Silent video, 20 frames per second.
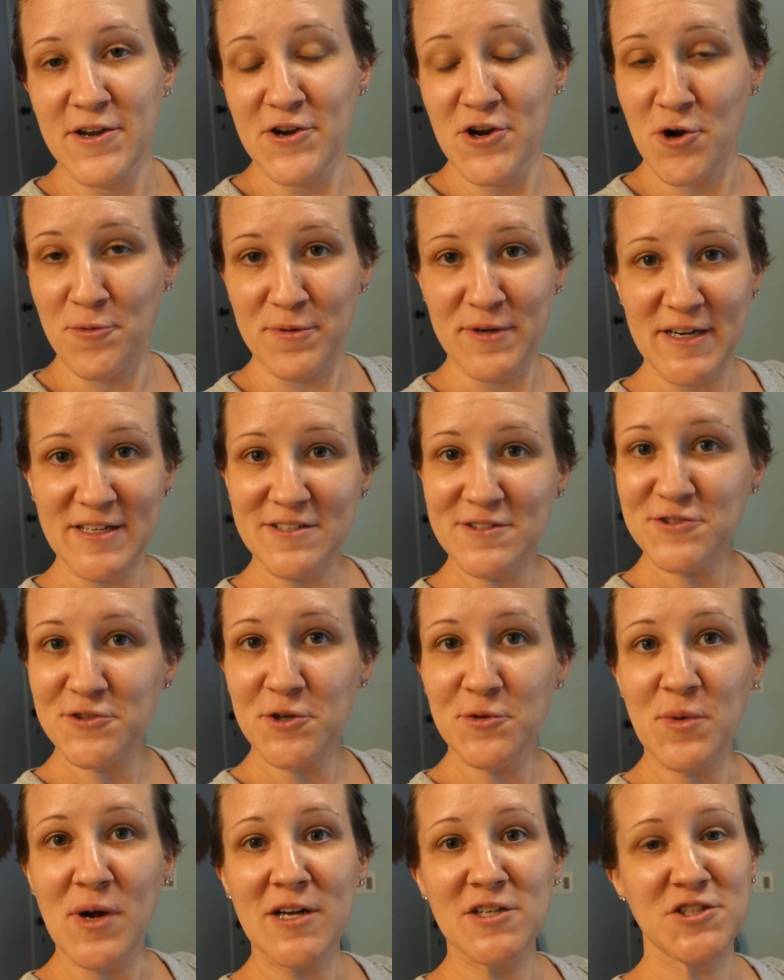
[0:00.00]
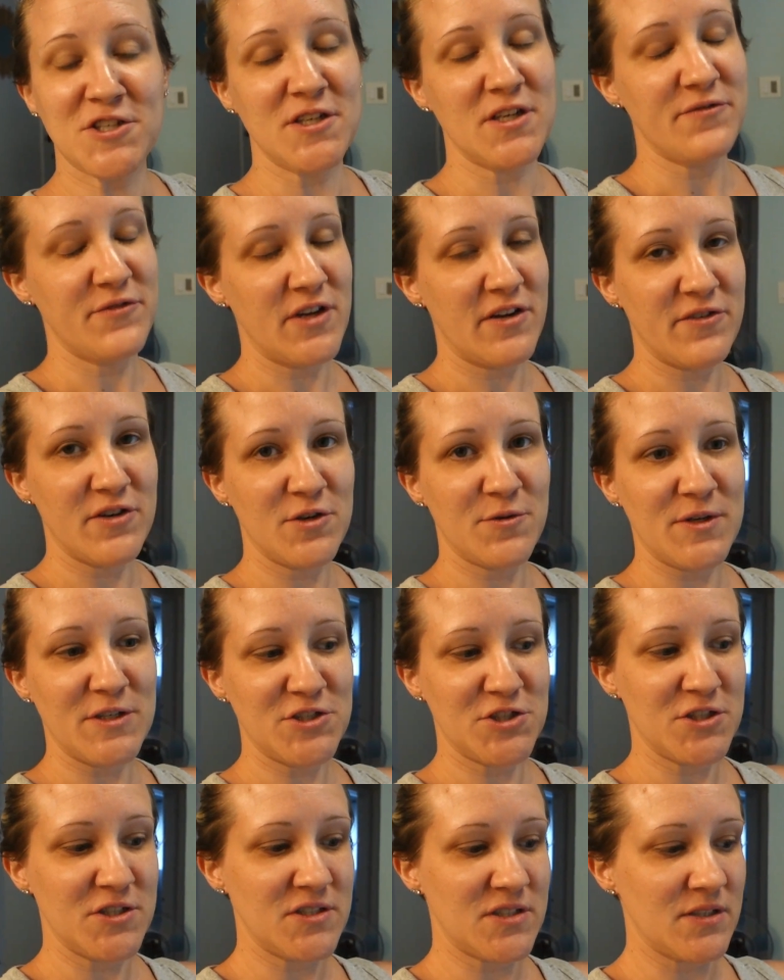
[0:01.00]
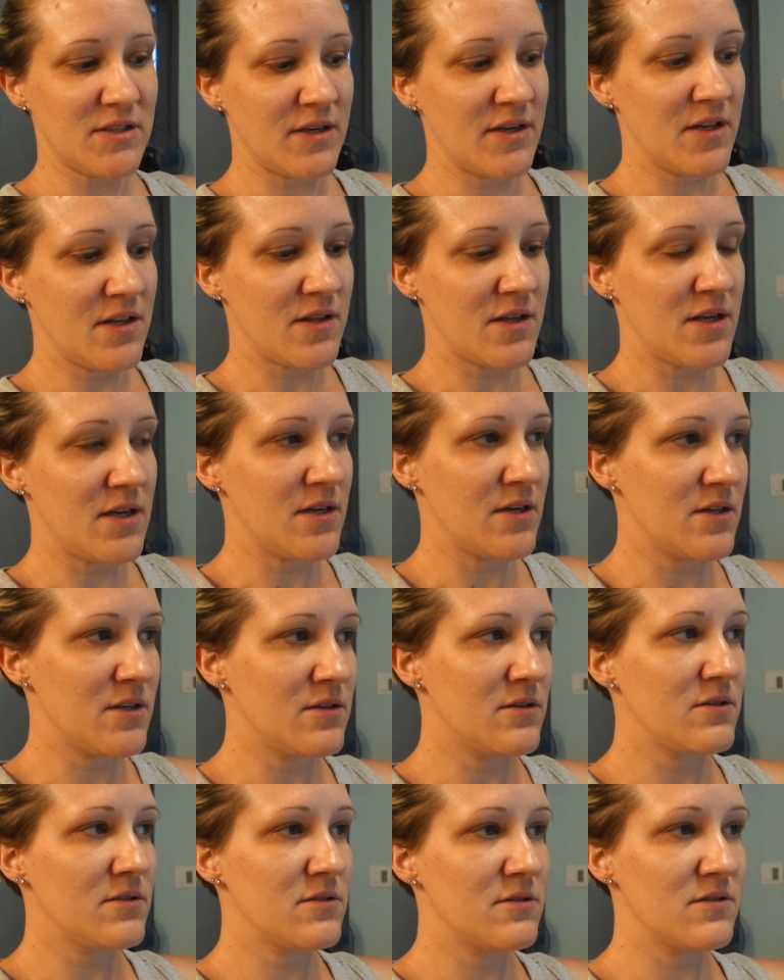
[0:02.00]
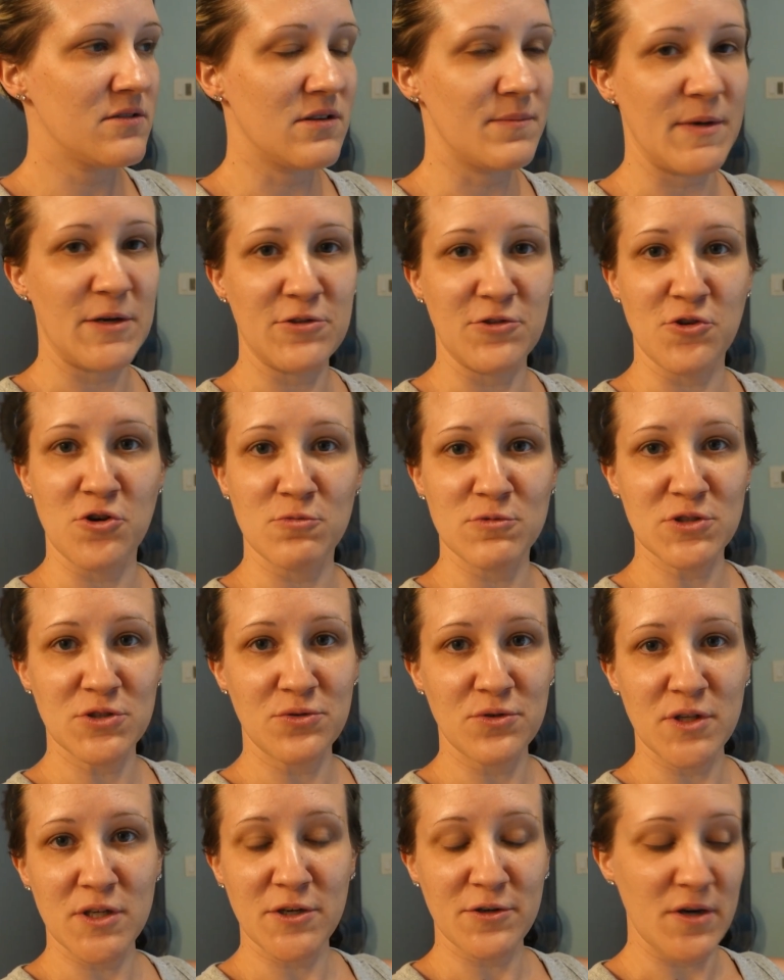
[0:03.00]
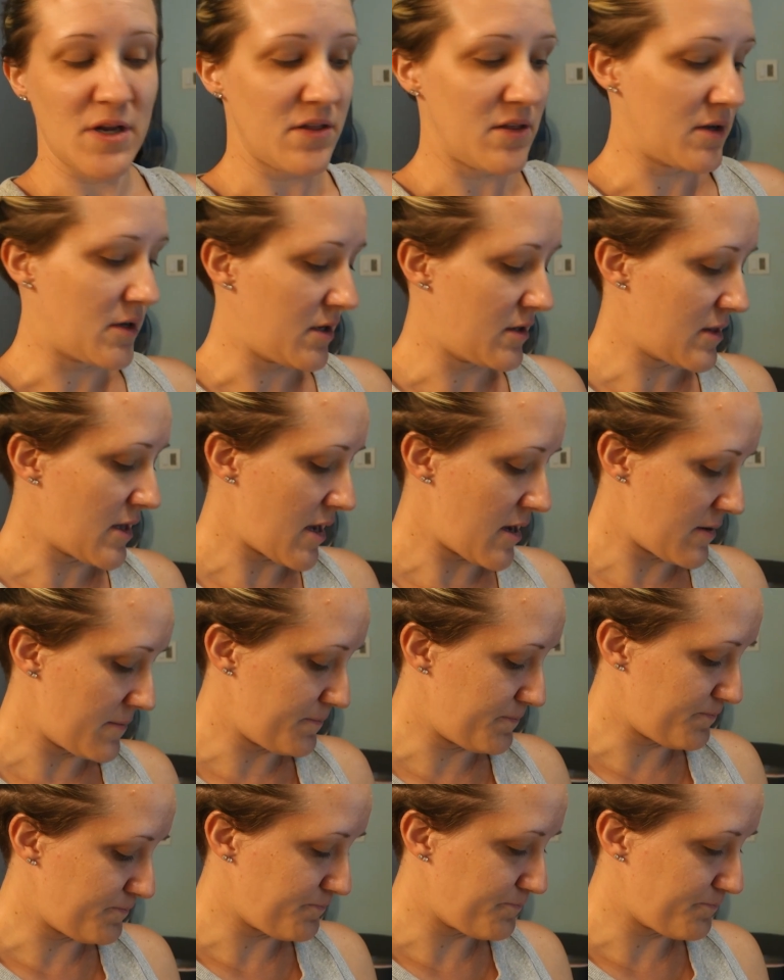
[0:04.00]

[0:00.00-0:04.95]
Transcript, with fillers: Hope you guys enjoyed watching. If you have any questions on anything about the homeschooling or anything like that,